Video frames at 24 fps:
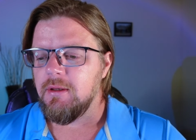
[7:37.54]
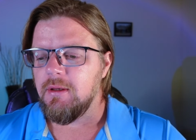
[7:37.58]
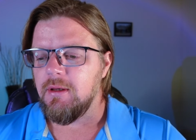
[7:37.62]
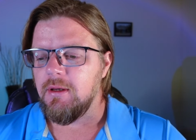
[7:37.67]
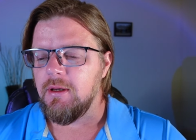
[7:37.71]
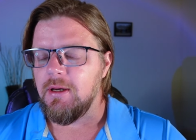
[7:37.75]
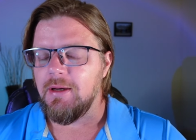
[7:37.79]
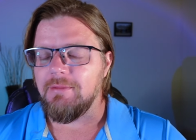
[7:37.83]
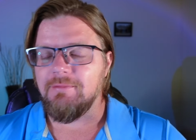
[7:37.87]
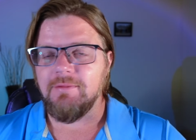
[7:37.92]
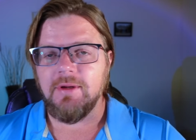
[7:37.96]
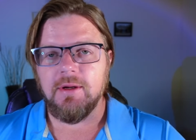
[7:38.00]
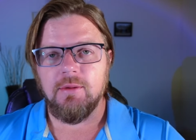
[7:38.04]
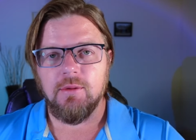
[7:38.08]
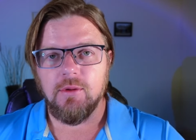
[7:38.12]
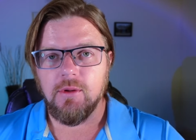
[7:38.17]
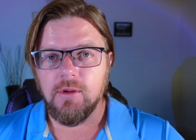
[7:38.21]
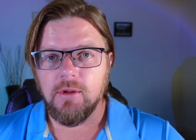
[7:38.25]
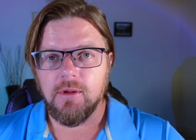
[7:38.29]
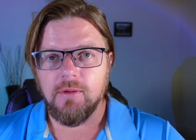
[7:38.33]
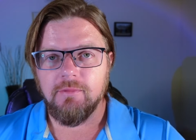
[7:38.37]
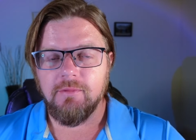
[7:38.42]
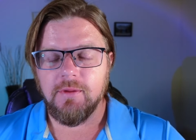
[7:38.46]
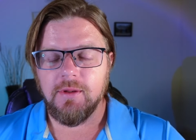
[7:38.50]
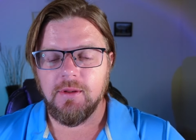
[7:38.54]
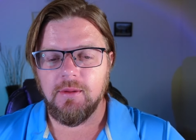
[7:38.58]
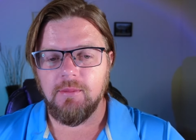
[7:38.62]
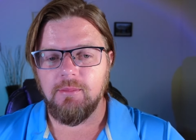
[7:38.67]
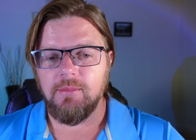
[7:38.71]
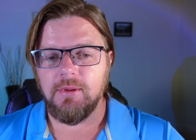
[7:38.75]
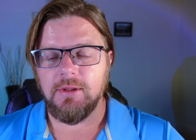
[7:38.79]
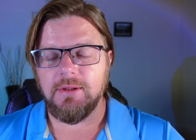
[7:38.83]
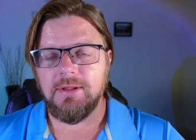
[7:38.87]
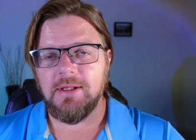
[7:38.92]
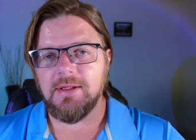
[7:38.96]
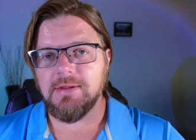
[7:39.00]
Uh, I've never heard of it,
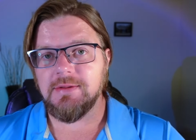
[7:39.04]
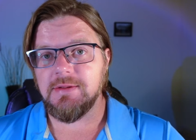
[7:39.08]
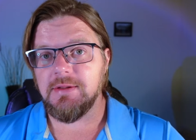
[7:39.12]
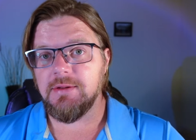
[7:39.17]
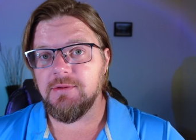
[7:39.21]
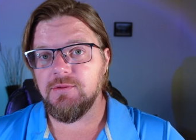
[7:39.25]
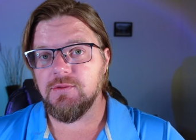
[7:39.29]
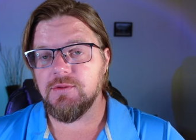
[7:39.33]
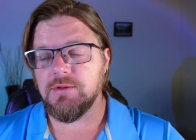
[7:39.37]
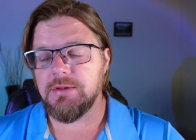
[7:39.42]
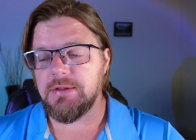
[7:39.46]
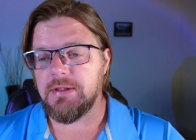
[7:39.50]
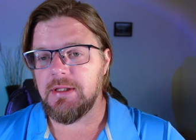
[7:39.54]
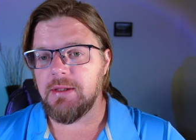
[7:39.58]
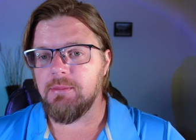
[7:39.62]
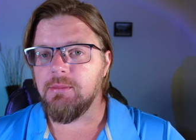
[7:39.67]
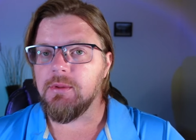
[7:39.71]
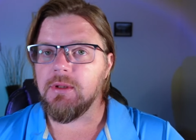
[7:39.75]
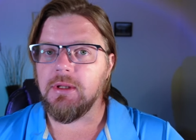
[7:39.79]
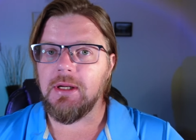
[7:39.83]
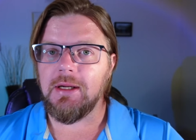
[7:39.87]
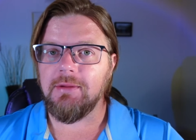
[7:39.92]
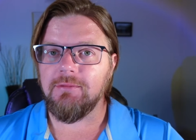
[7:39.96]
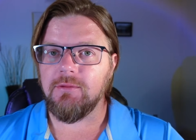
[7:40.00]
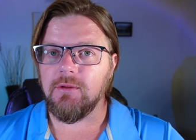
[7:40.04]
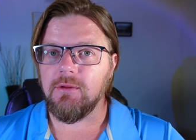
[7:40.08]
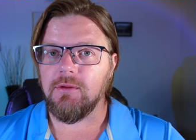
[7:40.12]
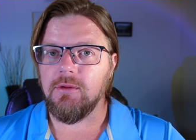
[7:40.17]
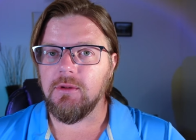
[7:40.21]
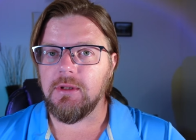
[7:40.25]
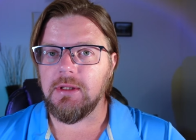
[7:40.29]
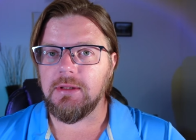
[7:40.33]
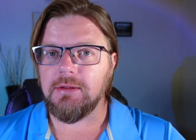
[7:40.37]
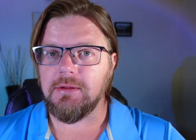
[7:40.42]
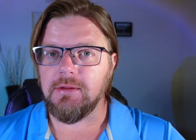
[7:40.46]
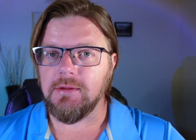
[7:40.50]
but that's interesting. I'm gonna have to
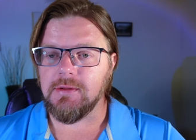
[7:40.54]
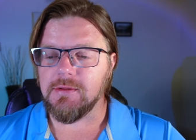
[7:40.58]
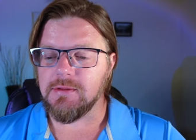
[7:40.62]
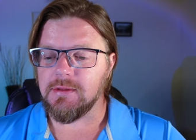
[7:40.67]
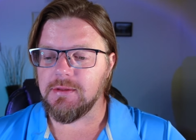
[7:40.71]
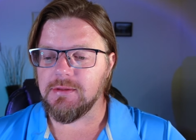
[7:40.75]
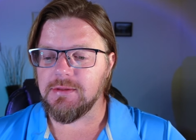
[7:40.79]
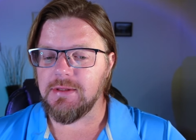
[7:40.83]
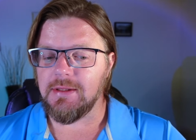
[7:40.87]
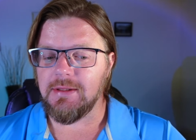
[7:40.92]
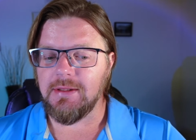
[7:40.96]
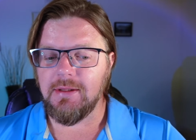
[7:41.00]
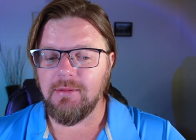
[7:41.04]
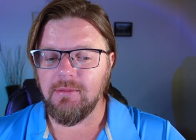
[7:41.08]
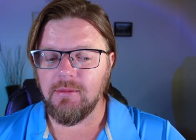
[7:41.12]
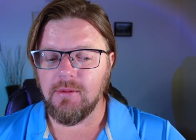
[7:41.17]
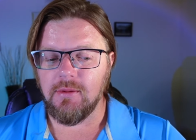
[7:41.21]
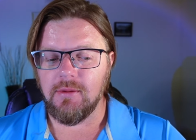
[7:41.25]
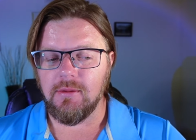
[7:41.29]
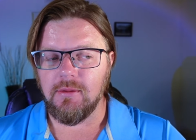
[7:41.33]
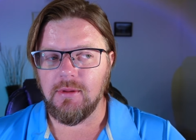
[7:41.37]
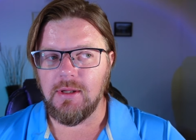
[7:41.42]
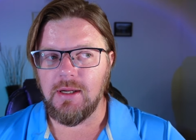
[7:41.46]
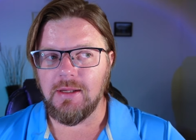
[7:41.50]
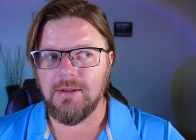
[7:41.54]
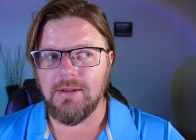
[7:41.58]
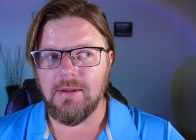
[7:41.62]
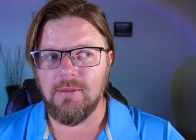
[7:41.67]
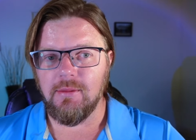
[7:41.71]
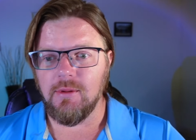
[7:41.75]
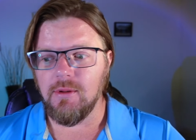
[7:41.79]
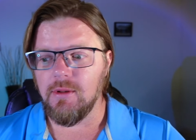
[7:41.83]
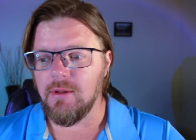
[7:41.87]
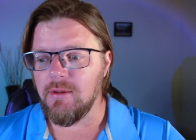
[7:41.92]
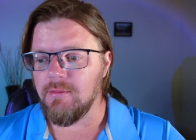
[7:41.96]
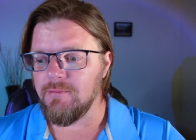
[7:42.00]
look at this because I never I
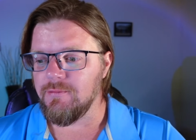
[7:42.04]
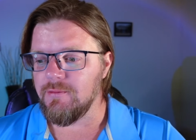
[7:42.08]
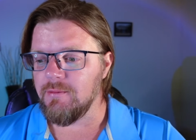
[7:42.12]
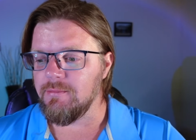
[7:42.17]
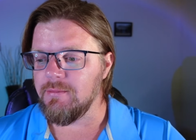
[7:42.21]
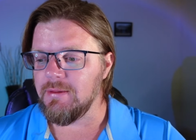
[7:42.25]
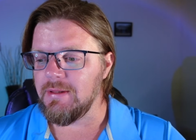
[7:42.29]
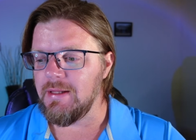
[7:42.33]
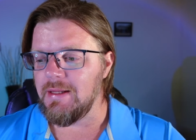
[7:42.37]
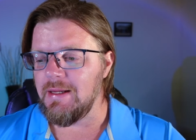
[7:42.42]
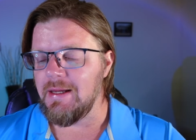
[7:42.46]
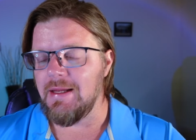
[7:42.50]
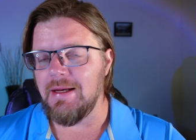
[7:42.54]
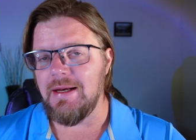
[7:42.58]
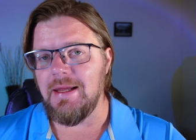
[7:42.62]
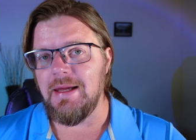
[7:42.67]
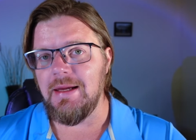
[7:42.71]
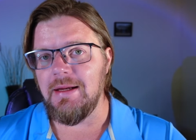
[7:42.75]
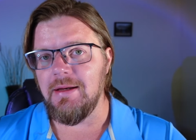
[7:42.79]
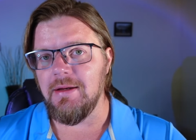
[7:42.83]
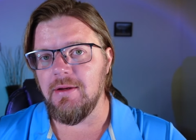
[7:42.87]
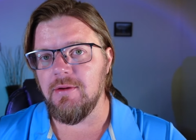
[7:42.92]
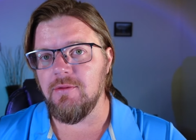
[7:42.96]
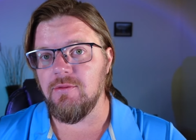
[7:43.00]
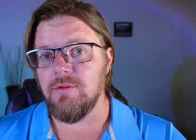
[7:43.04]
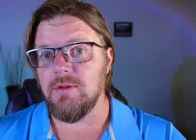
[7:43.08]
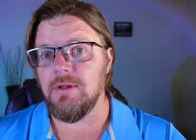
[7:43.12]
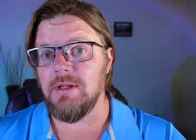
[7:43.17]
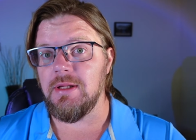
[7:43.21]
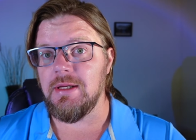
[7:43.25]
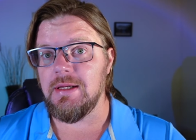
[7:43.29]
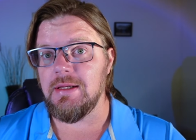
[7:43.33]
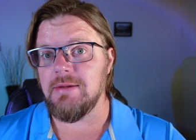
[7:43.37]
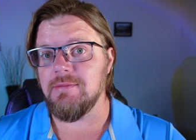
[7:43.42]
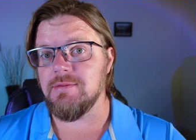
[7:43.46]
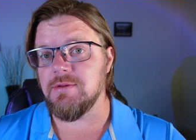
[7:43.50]
never heard of something that had 800
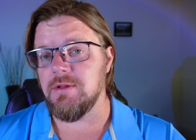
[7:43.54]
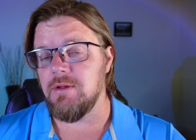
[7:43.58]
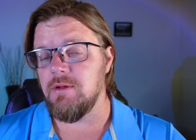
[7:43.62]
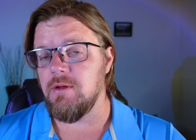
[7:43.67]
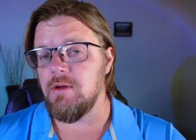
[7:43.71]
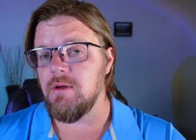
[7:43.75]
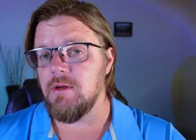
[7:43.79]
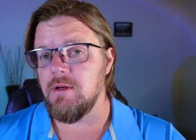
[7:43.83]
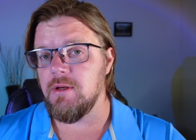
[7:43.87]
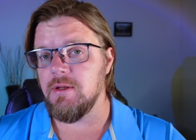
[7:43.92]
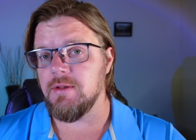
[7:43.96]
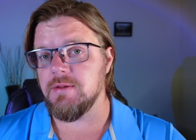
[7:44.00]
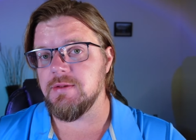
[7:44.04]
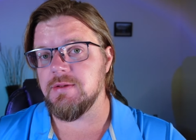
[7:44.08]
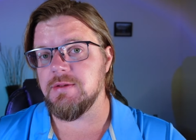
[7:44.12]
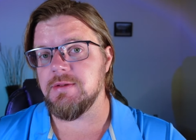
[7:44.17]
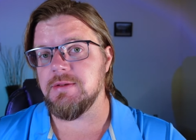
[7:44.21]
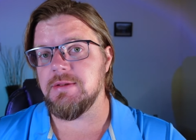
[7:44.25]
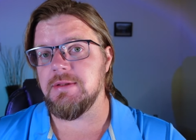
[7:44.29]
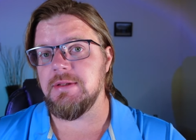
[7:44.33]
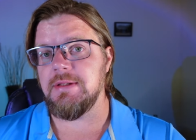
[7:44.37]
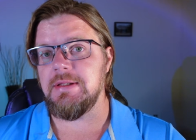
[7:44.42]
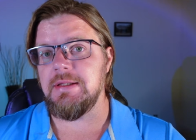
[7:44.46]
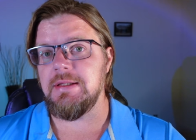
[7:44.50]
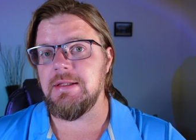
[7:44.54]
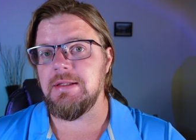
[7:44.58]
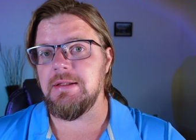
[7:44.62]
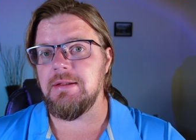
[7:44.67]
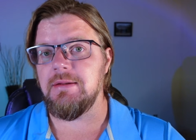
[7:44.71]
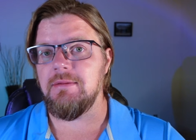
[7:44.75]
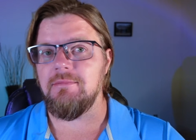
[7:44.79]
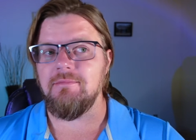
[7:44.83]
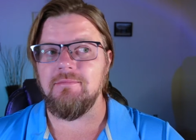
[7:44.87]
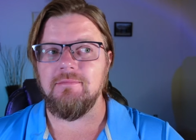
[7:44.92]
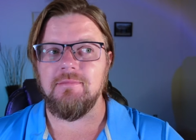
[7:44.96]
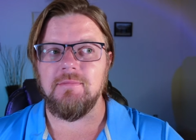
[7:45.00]
lives lost
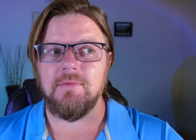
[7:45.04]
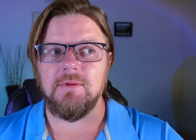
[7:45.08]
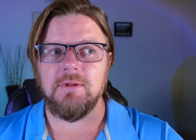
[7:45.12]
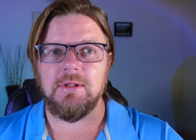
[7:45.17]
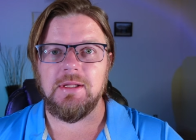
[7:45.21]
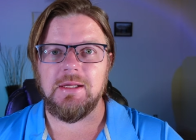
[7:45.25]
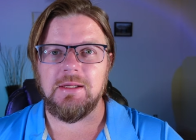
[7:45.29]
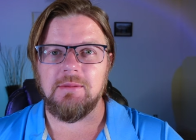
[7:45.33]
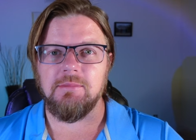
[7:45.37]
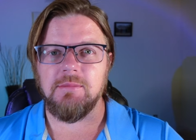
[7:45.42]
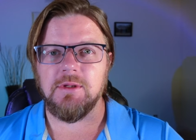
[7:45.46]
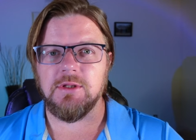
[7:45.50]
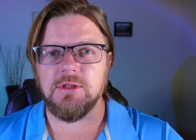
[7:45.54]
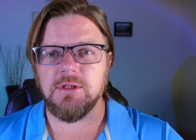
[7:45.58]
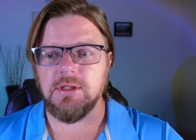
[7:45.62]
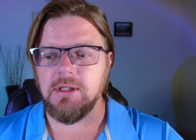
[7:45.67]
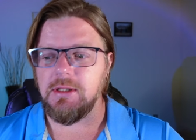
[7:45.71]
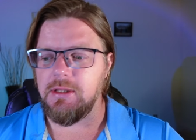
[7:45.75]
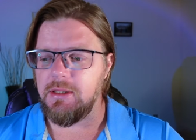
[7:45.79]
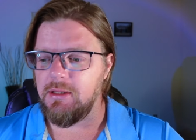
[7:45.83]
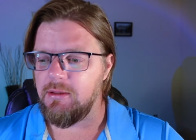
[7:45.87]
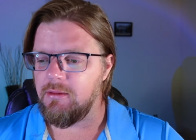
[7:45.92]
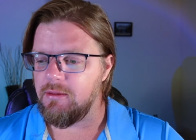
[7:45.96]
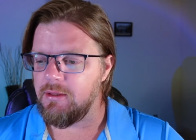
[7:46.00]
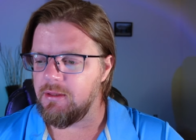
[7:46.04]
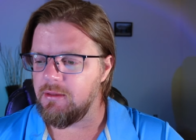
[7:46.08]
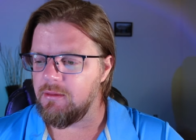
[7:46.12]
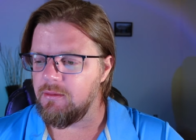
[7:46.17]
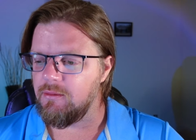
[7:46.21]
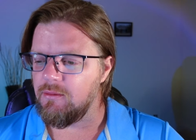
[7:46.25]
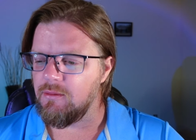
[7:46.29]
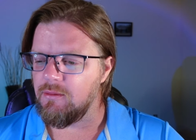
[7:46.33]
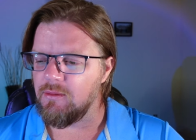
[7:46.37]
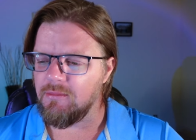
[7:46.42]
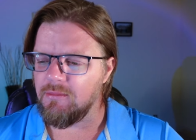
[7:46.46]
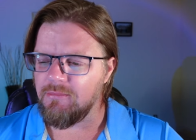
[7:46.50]
in Lake Michigan area
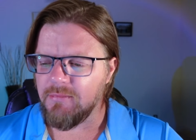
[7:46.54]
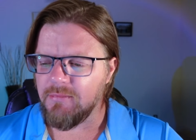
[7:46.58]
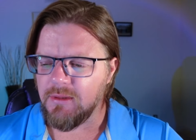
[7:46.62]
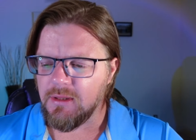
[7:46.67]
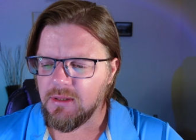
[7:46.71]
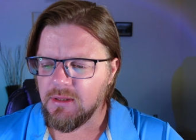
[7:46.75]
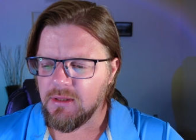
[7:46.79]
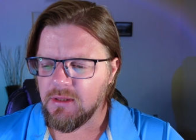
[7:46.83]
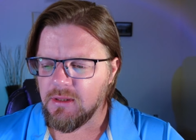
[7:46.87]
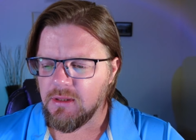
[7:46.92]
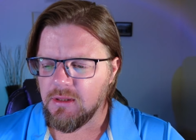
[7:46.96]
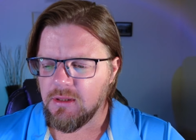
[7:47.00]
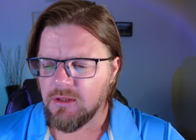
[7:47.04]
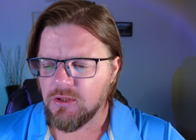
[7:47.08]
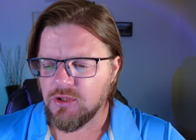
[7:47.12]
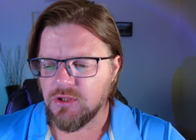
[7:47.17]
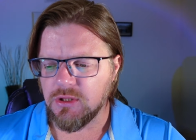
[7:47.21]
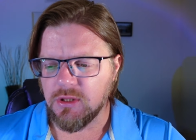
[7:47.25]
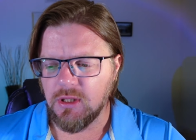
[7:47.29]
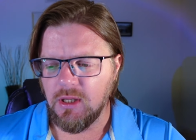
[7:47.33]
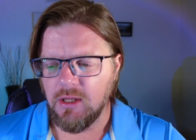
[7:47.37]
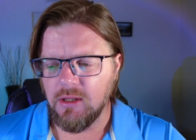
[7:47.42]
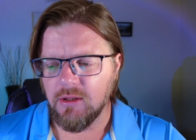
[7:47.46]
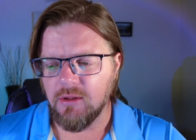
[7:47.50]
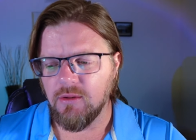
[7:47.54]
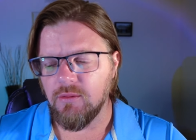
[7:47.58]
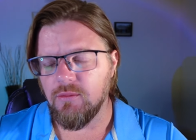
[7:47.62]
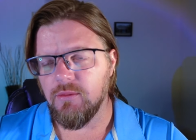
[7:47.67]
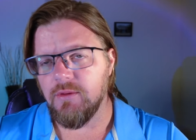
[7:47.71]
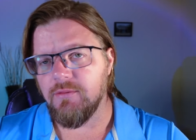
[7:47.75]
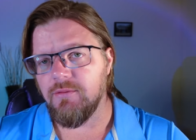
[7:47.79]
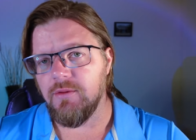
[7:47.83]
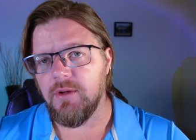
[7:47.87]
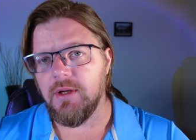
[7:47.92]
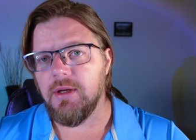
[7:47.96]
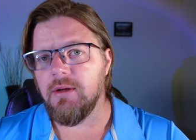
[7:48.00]
or Chicago
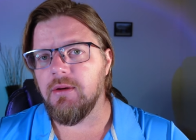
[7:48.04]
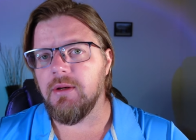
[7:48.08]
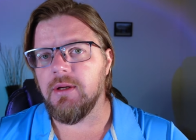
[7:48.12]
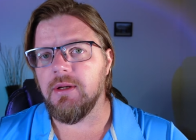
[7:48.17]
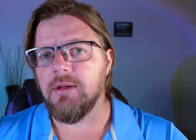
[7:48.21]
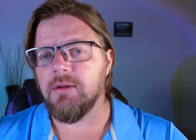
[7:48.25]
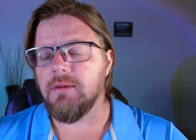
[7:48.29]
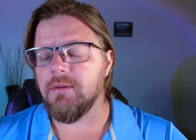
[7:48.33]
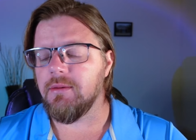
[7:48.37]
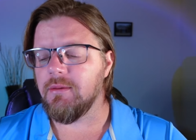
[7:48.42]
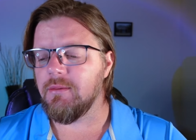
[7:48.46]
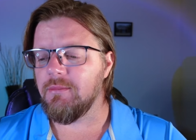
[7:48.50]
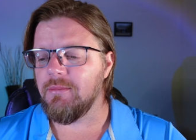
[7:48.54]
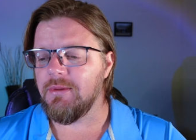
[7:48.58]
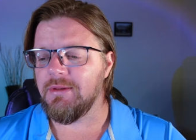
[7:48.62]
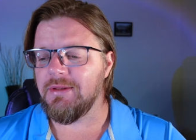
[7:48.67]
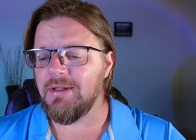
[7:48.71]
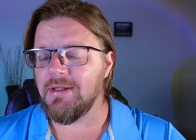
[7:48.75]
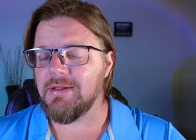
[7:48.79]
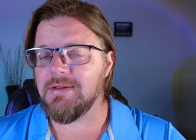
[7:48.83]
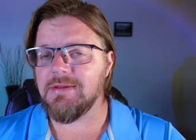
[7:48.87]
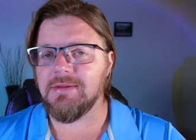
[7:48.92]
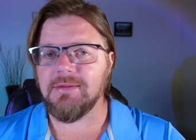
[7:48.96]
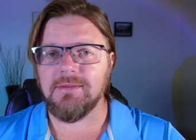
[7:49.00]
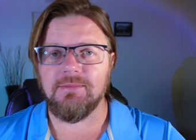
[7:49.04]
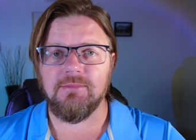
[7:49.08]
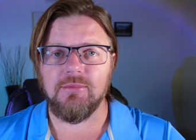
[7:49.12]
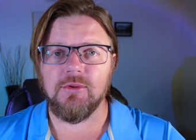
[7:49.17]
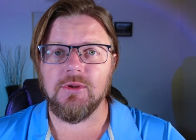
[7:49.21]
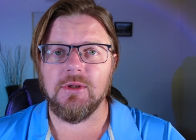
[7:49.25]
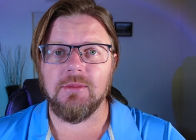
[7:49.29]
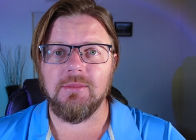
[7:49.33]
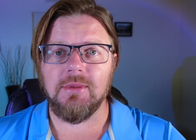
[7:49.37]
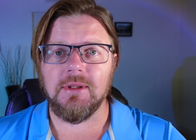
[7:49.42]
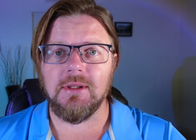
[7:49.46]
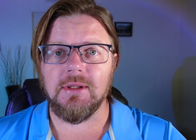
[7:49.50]
River area. But that's
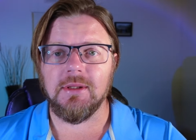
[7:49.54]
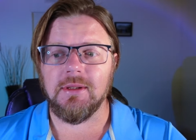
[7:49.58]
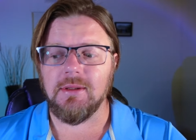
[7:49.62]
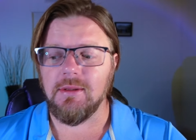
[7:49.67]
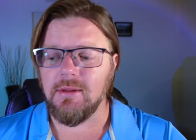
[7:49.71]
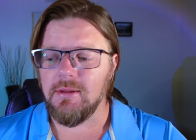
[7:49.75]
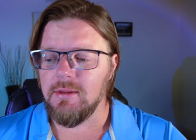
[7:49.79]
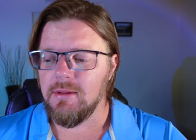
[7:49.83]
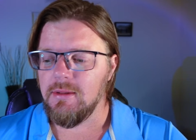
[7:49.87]
pretty big.